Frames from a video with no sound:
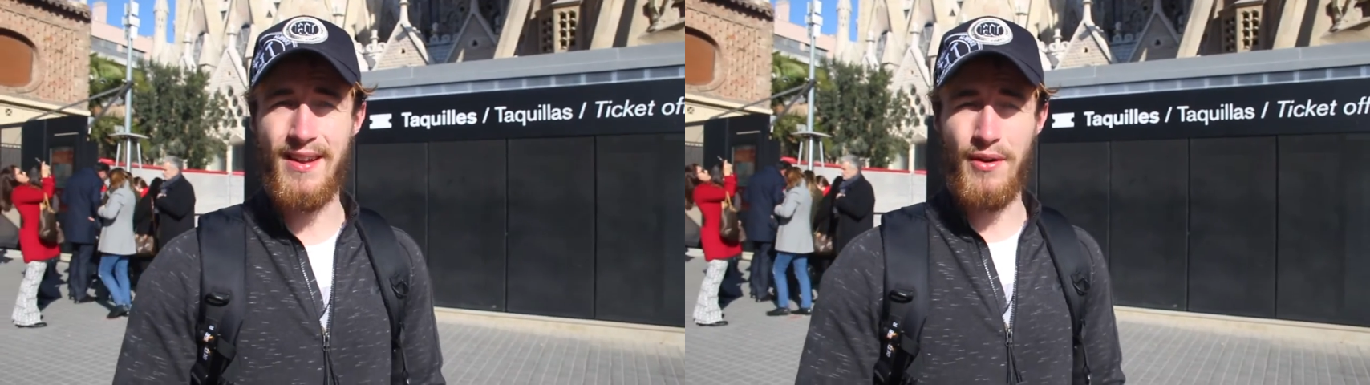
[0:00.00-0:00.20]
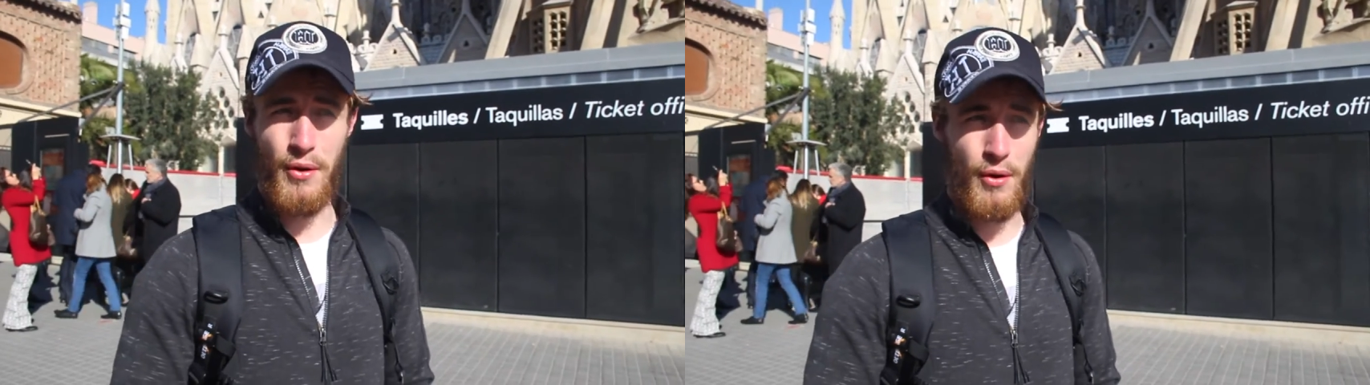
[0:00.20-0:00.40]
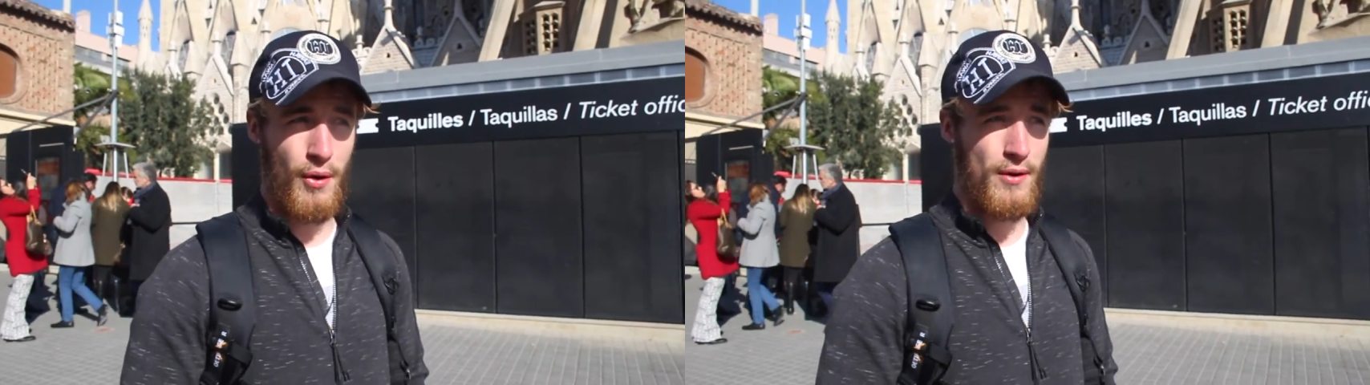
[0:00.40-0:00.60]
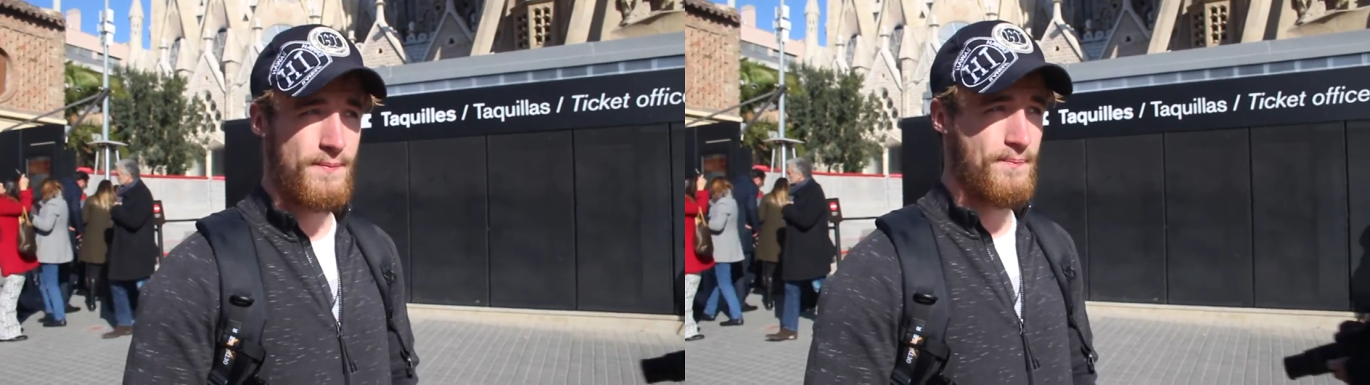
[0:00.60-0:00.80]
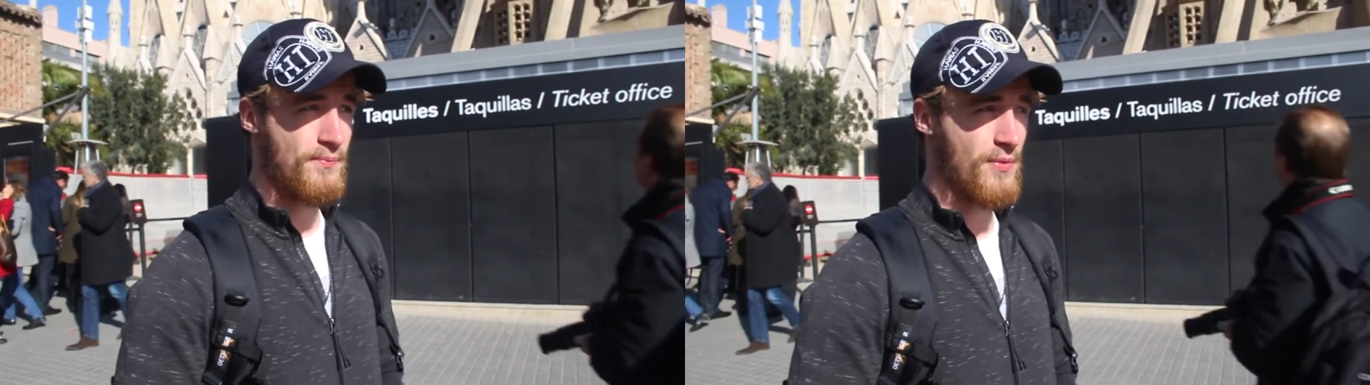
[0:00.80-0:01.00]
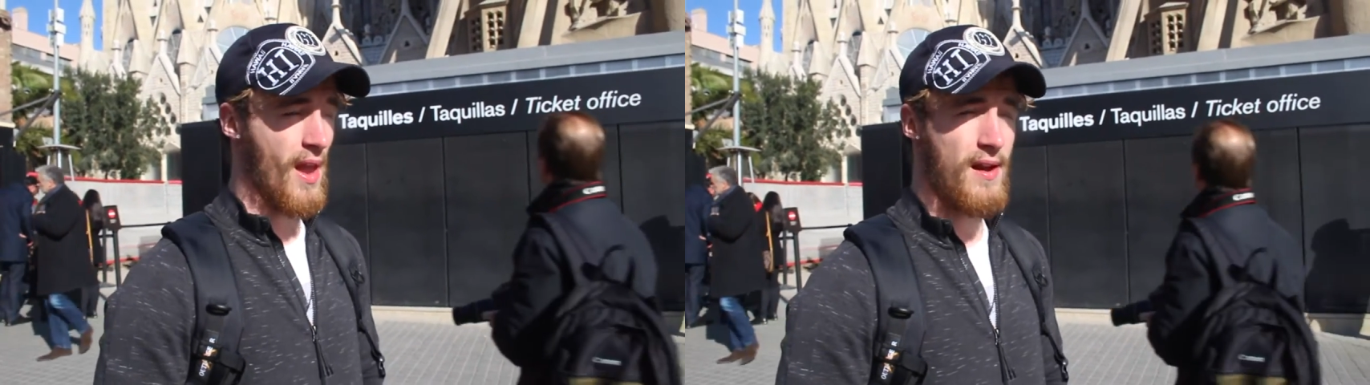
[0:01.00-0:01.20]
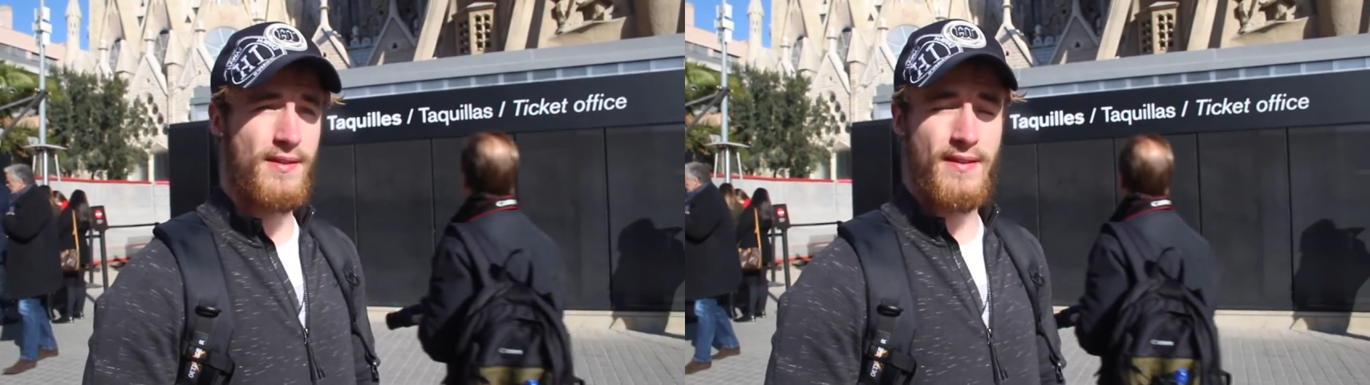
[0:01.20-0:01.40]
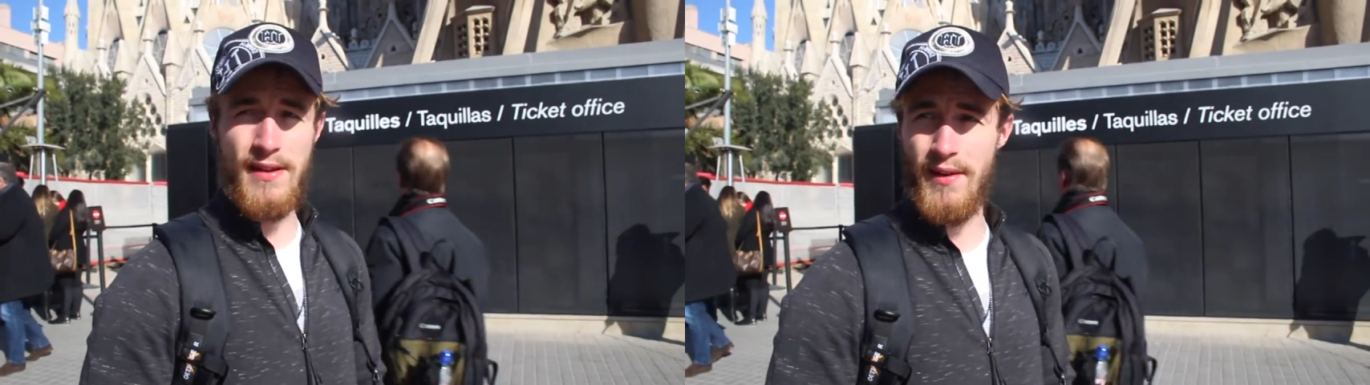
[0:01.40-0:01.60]
or
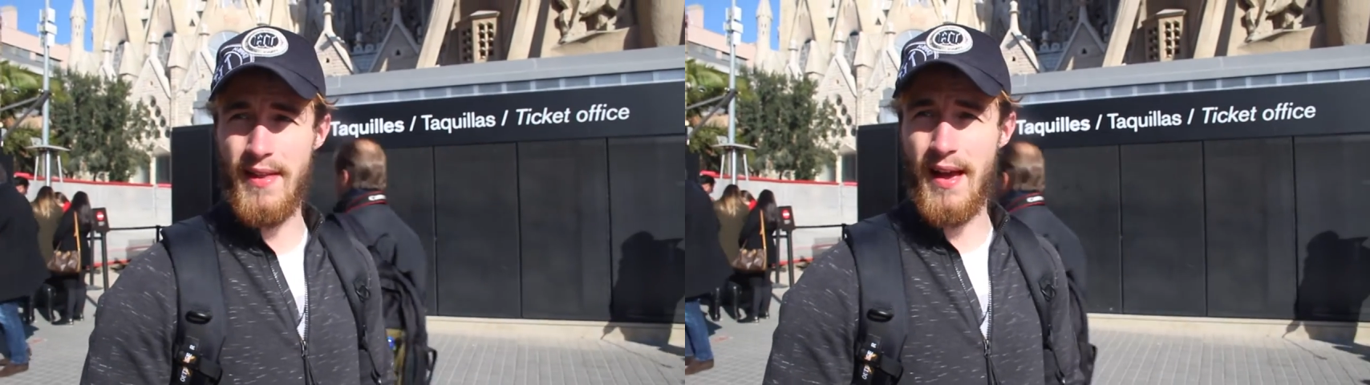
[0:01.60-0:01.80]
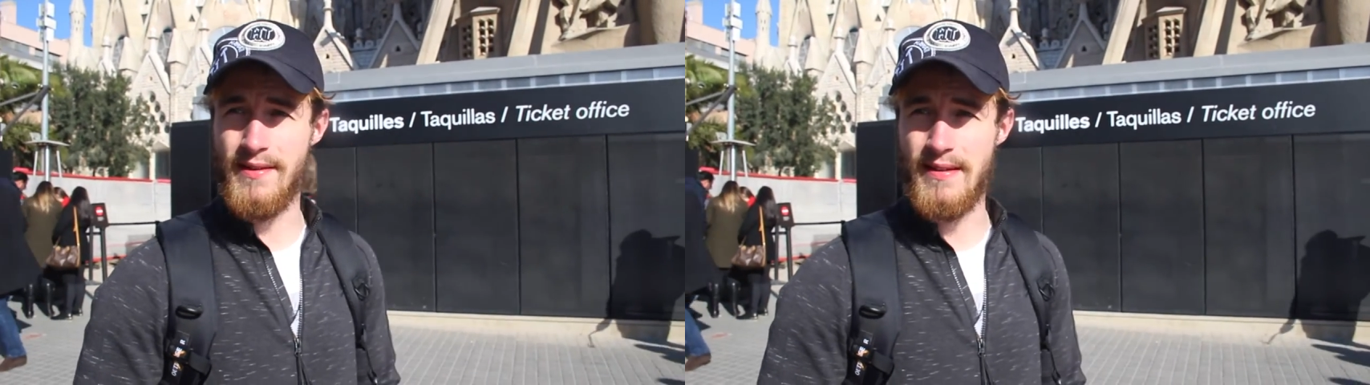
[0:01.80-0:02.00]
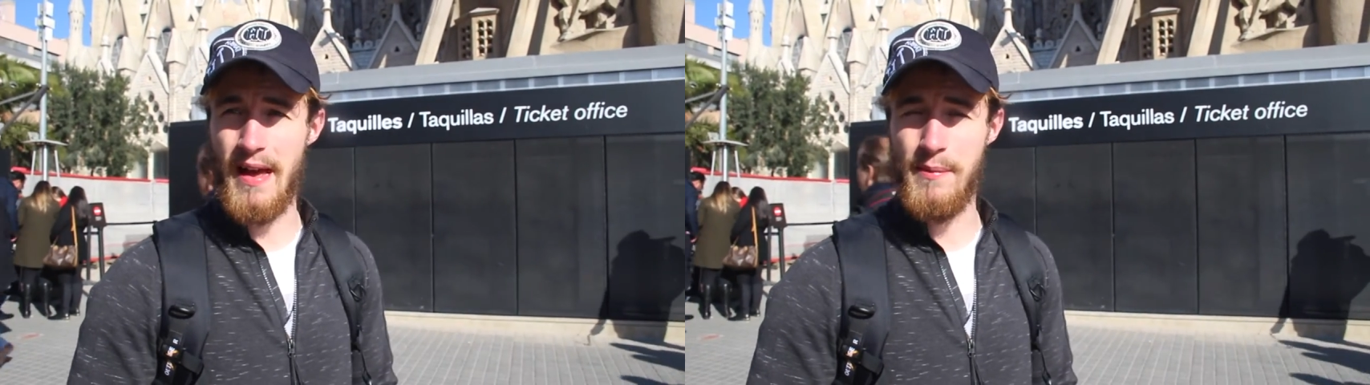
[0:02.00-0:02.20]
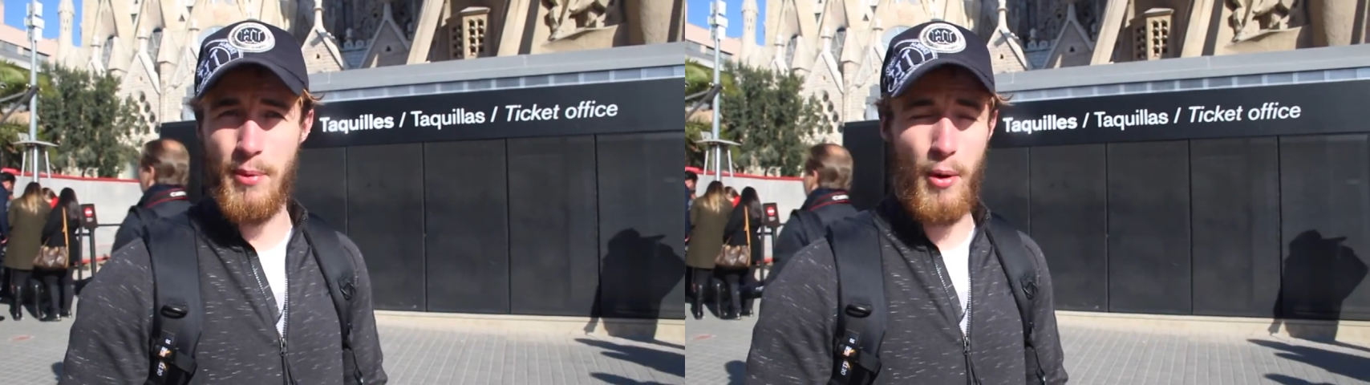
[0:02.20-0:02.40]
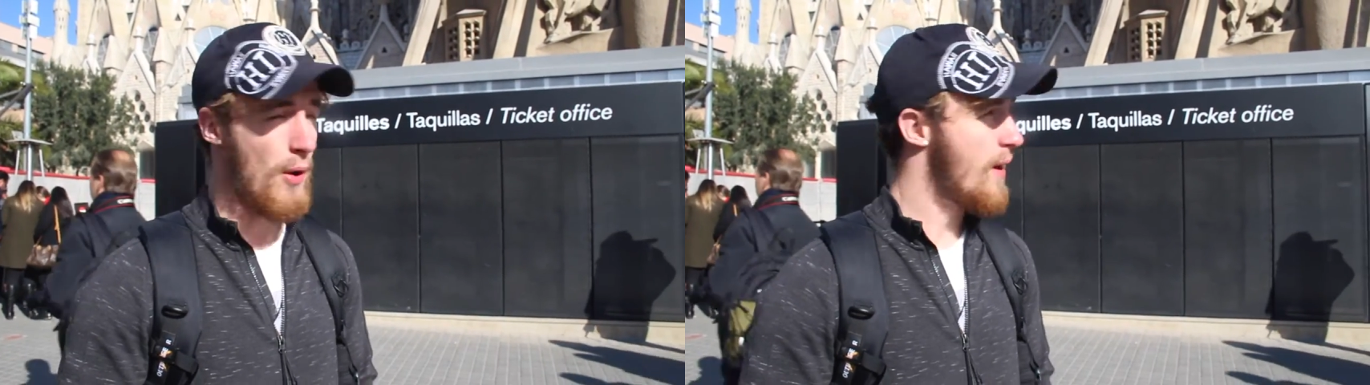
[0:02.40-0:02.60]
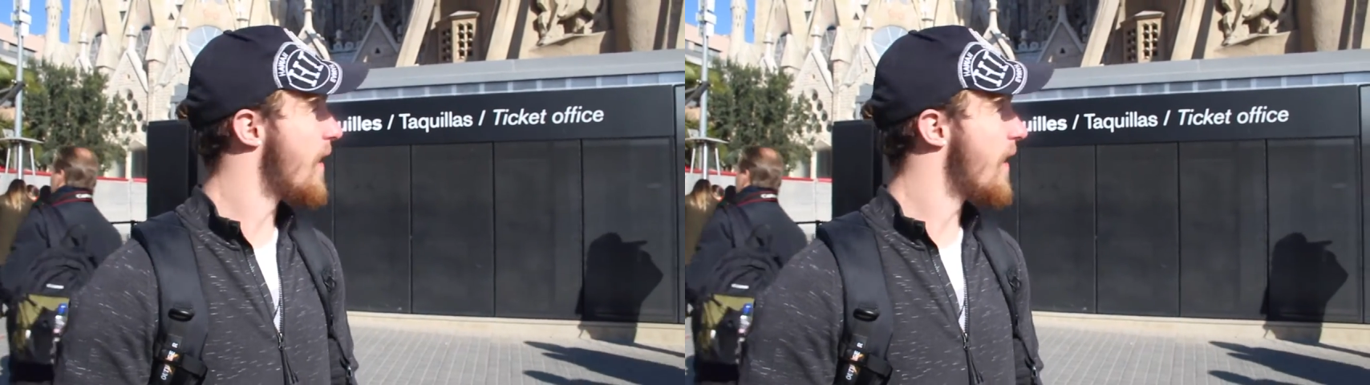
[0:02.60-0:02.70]
stay on the outside, but